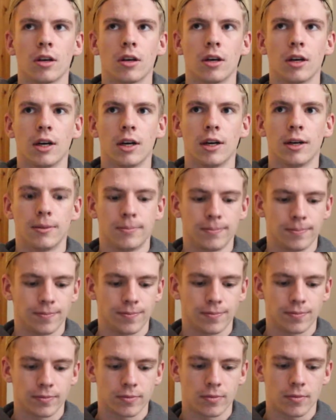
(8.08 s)
And
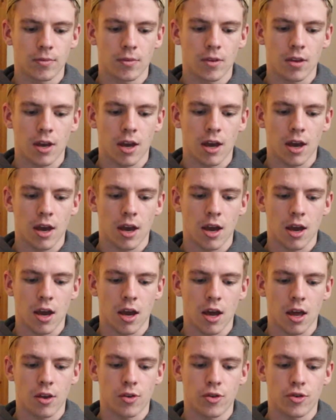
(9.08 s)

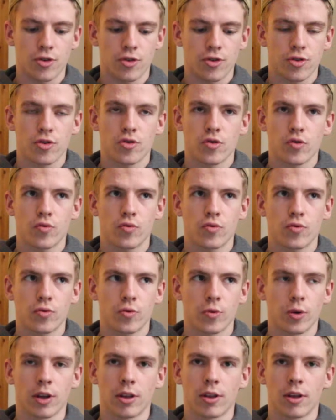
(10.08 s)

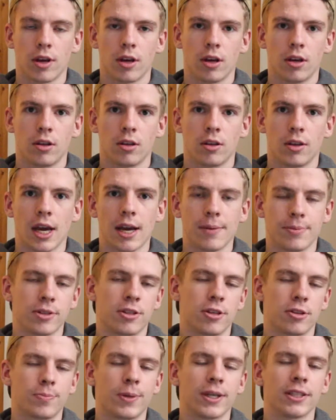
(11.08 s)
one of the aims of
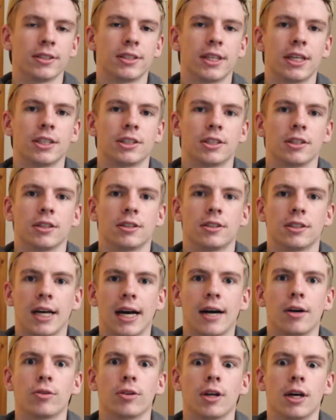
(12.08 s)
this presentation is to
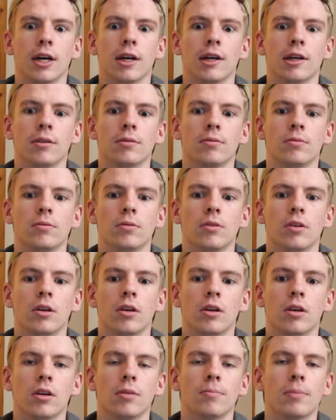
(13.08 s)
outline
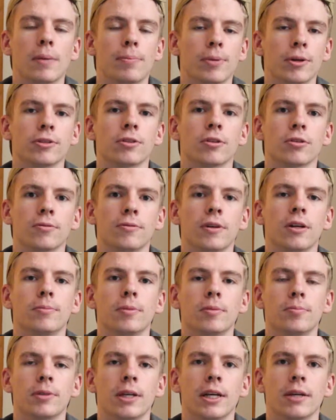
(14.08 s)
my personal
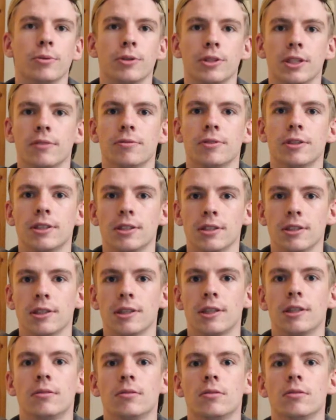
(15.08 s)
development plan, which I've
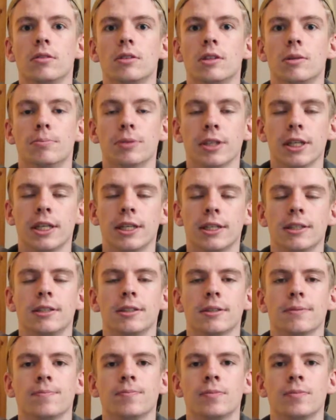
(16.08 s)
recently completed,